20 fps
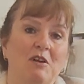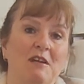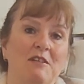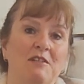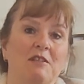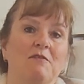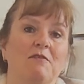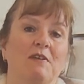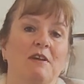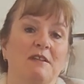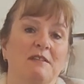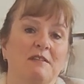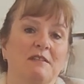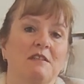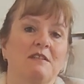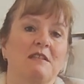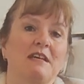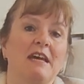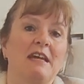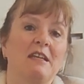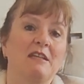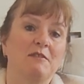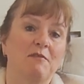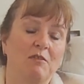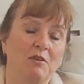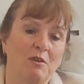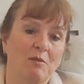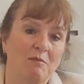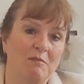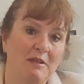We try to fix the date for
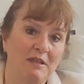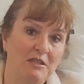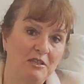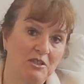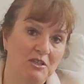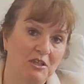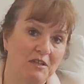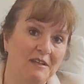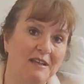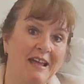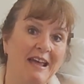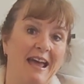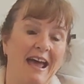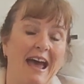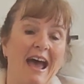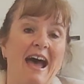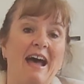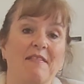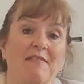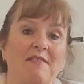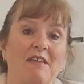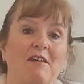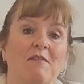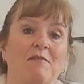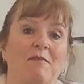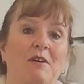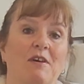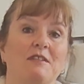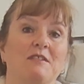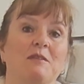completion at
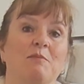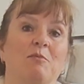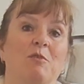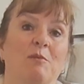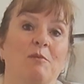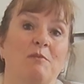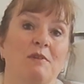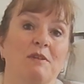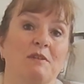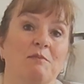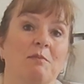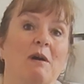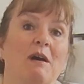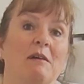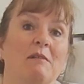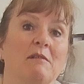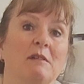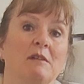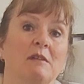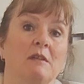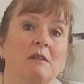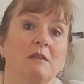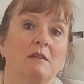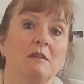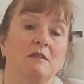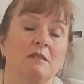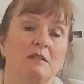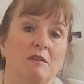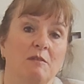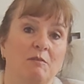that first appointment as well.
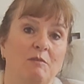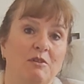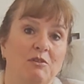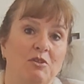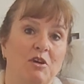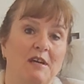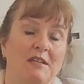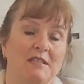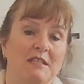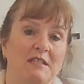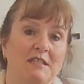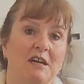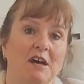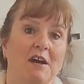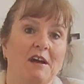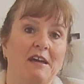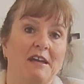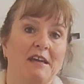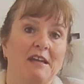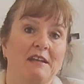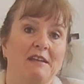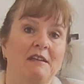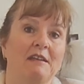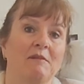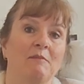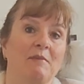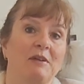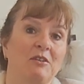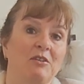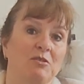So we try to tie in
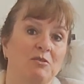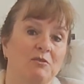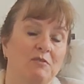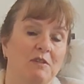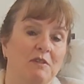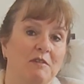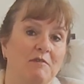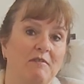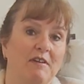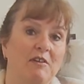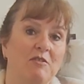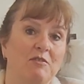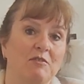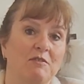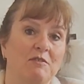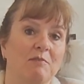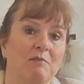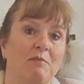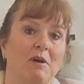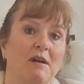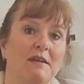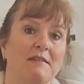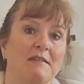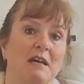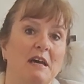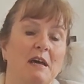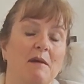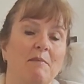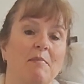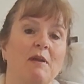and make sure that the vendors and buyers are
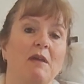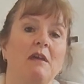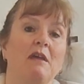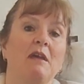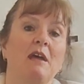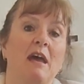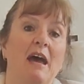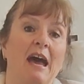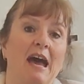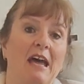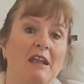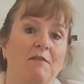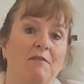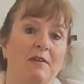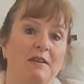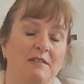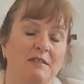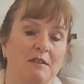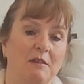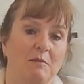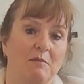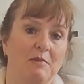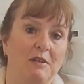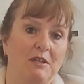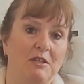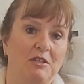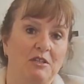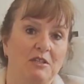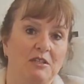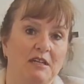happy, and fix the
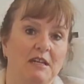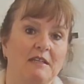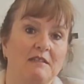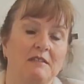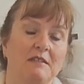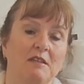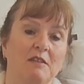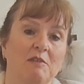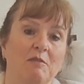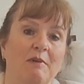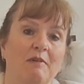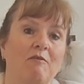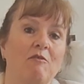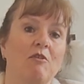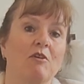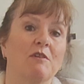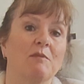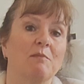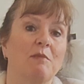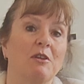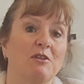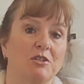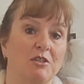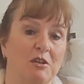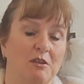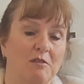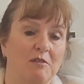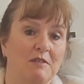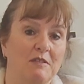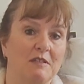completion date, so that we've got as much
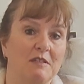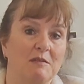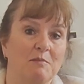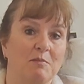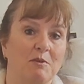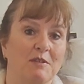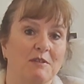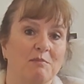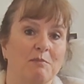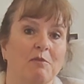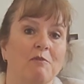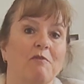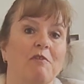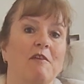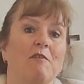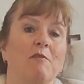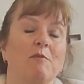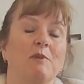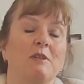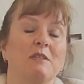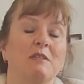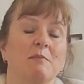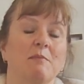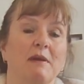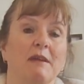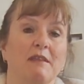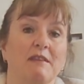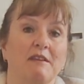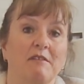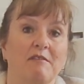notice as possible for everybody to
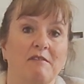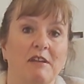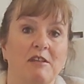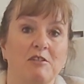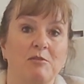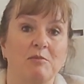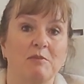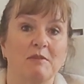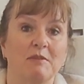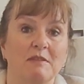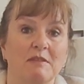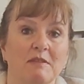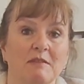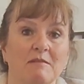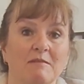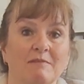make their arrangements.